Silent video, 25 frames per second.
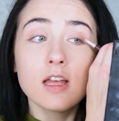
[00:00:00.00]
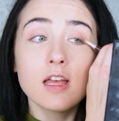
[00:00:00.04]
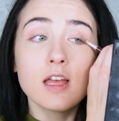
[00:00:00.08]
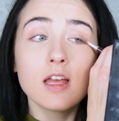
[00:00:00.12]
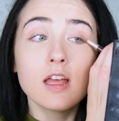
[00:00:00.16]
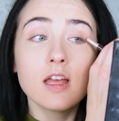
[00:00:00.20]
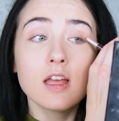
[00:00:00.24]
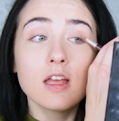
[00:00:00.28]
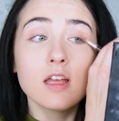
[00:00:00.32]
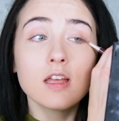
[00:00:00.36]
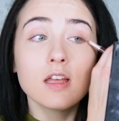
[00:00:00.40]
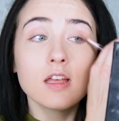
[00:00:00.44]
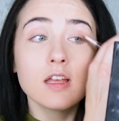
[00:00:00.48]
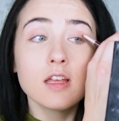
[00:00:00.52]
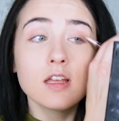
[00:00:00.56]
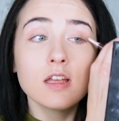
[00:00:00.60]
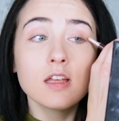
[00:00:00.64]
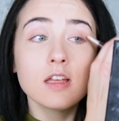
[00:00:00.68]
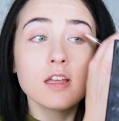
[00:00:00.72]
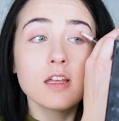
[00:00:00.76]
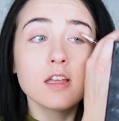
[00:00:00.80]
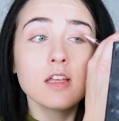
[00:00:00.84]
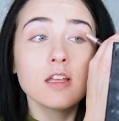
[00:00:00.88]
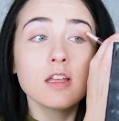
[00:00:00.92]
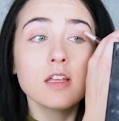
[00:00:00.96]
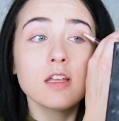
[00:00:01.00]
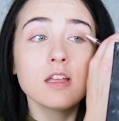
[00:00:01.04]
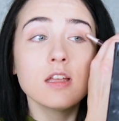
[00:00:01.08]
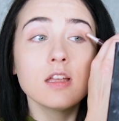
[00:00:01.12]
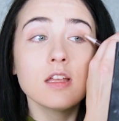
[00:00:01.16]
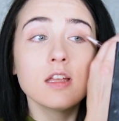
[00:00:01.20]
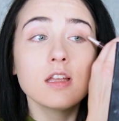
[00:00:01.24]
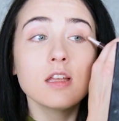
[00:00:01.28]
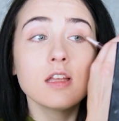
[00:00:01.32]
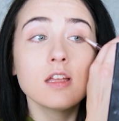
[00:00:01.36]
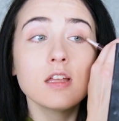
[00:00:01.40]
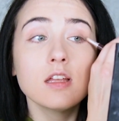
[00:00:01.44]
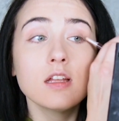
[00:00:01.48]

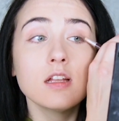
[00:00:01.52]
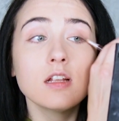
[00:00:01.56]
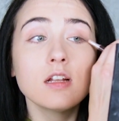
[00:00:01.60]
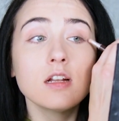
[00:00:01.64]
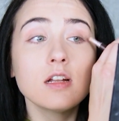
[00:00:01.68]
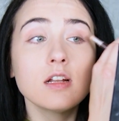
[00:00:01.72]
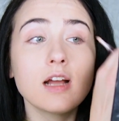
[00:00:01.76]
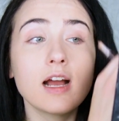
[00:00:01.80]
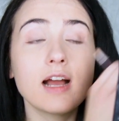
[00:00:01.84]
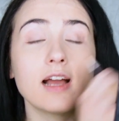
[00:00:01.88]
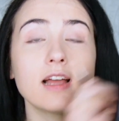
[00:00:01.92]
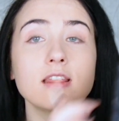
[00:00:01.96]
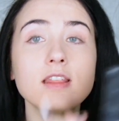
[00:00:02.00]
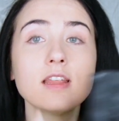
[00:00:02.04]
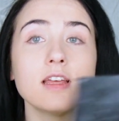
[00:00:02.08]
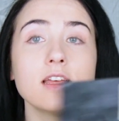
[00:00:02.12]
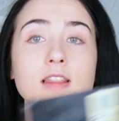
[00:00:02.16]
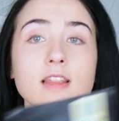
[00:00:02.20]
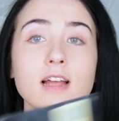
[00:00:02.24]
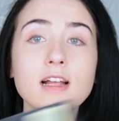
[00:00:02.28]
and and I think